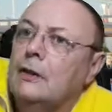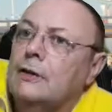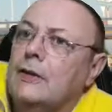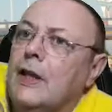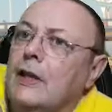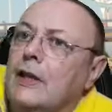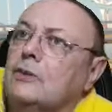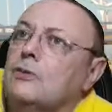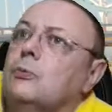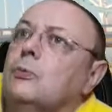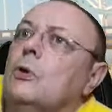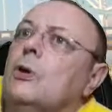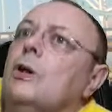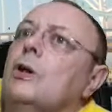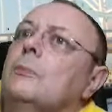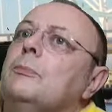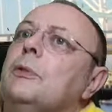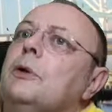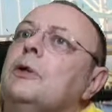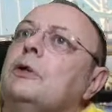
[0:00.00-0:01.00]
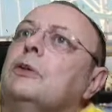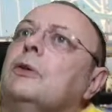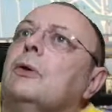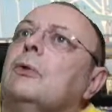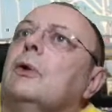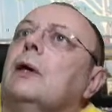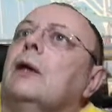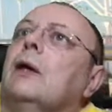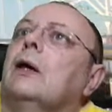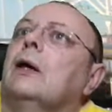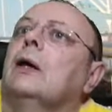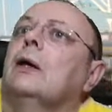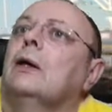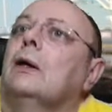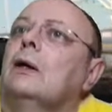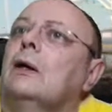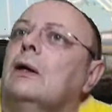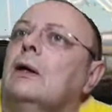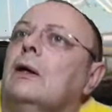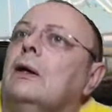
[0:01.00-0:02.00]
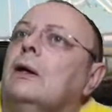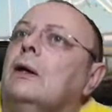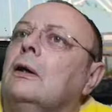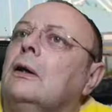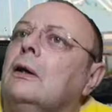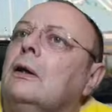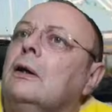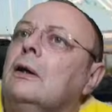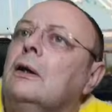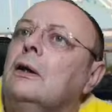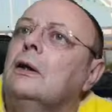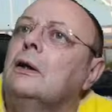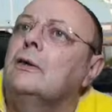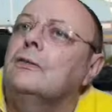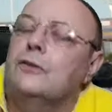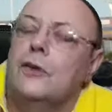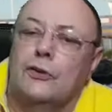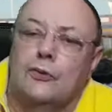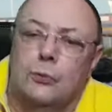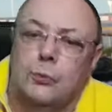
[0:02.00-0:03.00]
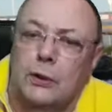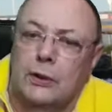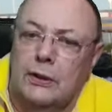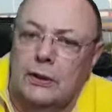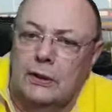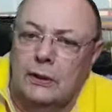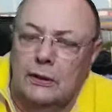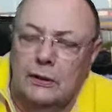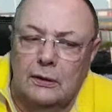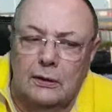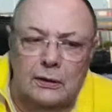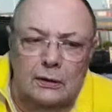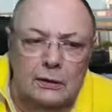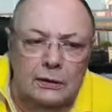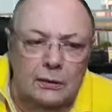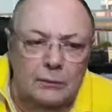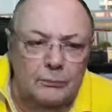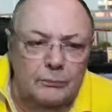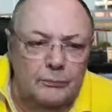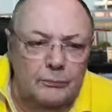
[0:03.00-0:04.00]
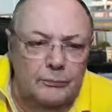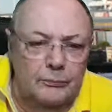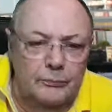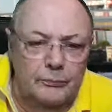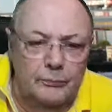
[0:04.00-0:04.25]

That's what I've been doing this week. And